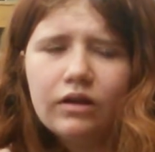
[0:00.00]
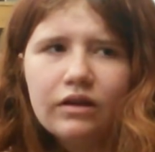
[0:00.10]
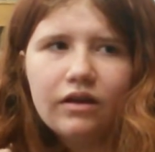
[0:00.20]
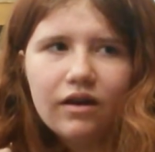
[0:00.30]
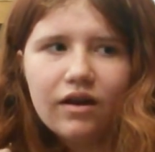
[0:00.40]

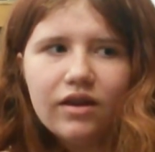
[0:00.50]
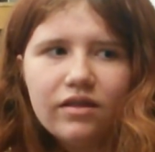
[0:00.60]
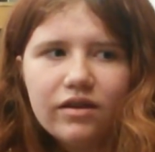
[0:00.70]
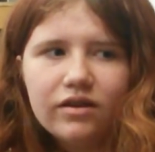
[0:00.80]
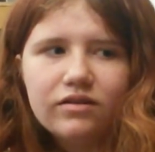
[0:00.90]
Yeah, I
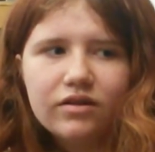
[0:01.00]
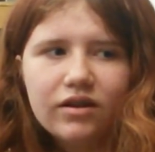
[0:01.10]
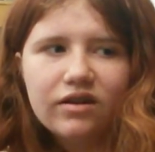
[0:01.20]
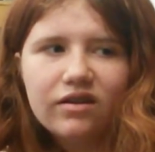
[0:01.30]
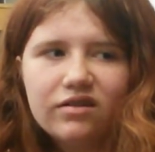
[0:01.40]
think it
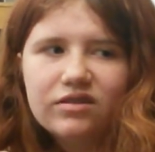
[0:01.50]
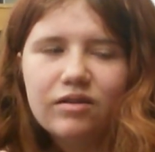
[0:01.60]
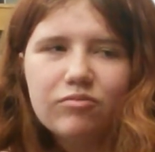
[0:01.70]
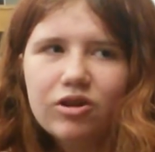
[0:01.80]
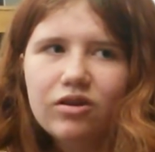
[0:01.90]
did, because
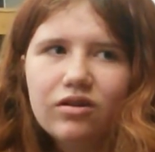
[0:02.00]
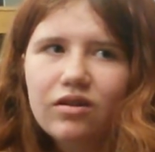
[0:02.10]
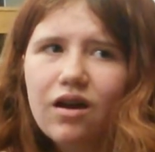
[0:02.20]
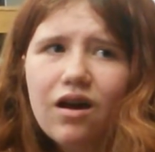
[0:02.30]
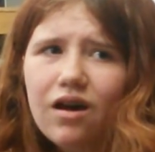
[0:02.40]

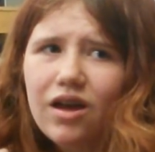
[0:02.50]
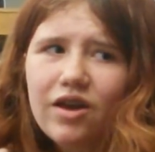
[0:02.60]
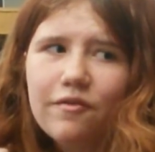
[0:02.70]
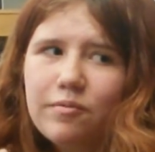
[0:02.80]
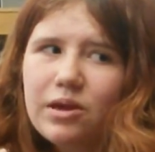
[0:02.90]

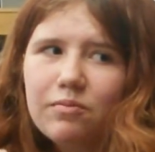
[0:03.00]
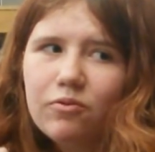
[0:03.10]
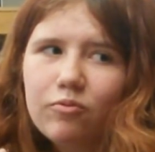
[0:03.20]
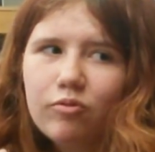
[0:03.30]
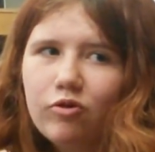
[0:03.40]
if
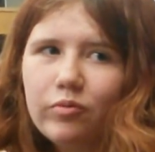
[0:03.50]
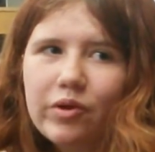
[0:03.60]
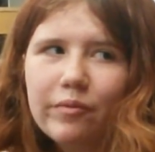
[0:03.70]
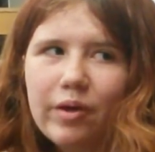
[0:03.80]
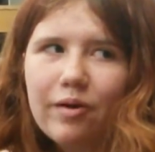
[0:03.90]
people bully
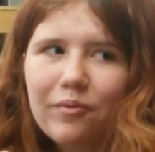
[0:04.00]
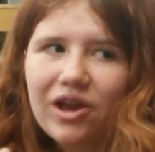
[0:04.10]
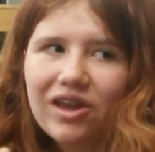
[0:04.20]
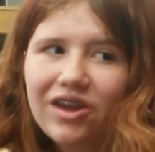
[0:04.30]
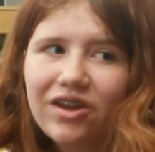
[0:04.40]
me about my
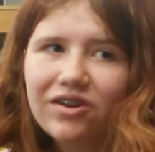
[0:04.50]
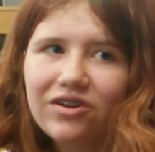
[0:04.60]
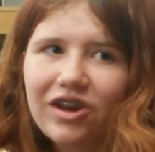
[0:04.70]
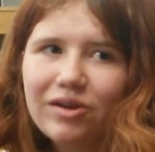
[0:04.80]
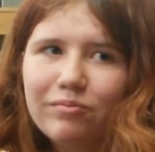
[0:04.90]
hand,
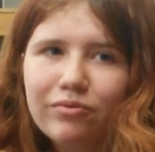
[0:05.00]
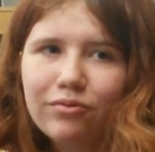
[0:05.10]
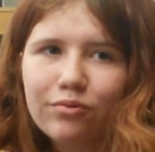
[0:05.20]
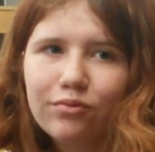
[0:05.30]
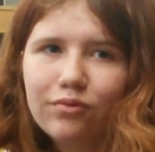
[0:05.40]
I
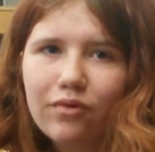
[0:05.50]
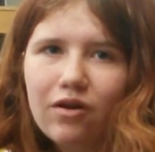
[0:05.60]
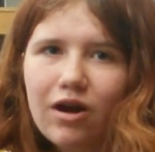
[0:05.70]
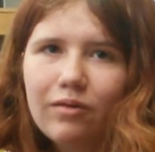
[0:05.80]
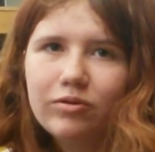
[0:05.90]

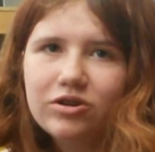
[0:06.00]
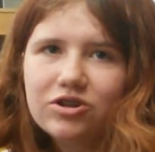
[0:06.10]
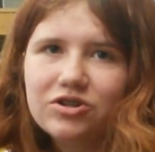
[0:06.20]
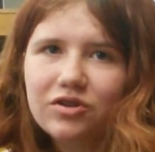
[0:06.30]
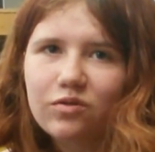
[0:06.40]
probably
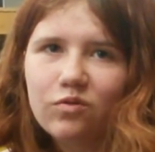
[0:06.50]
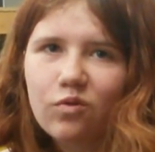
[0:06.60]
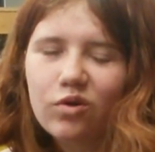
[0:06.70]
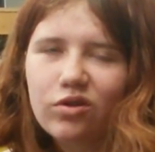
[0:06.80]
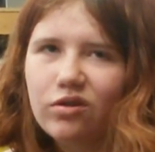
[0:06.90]
just
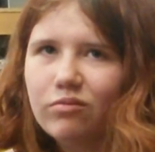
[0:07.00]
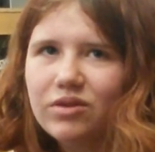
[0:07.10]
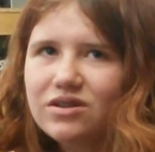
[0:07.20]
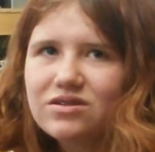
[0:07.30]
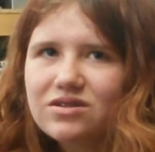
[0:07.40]
ignore them.
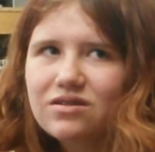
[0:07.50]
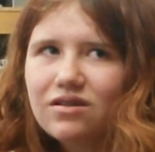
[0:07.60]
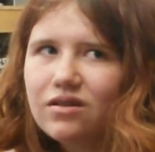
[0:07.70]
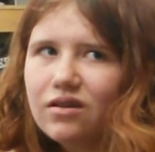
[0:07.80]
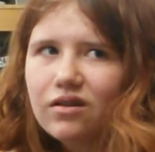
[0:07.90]

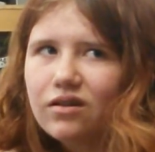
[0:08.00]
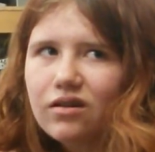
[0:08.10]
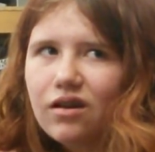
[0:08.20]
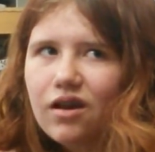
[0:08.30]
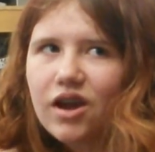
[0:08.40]

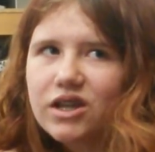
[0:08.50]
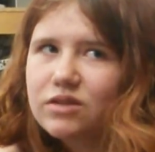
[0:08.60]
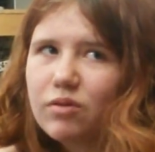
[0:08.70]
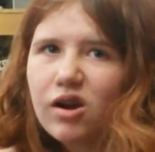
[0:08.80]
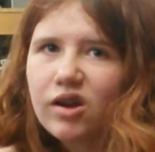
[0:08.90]
It's
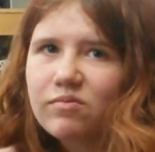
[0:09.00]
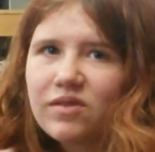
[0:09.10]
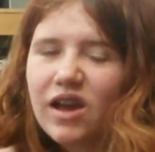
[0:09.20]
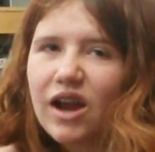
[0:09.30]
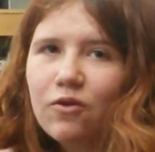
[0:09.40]
part of
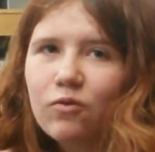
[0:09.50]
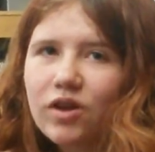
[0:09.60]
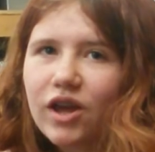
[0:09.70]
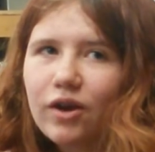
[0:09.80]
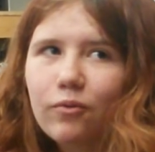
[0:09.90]
me. I don't
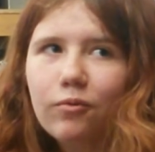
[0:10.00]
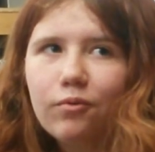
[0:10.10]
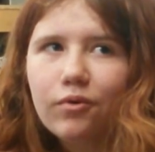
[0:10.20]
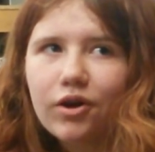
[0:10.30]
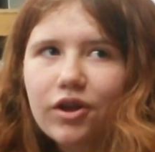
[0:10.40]
care
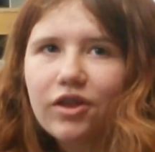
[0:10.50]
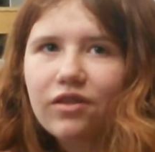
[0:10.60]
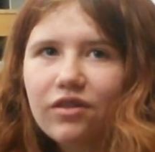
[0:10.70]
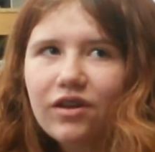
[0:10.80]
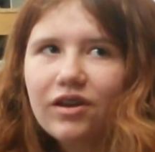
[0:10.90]
what you
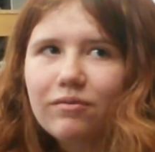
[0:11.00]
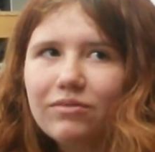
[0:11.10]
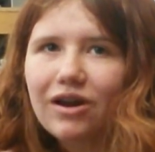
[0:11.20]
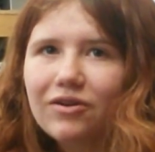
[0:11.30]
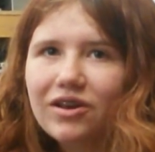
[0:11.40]
think
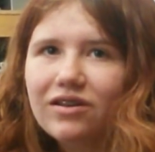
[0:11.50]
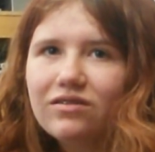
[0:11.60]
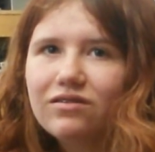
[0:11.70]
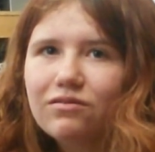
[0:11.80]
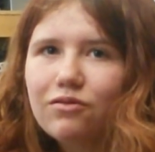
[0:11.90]
about it. It's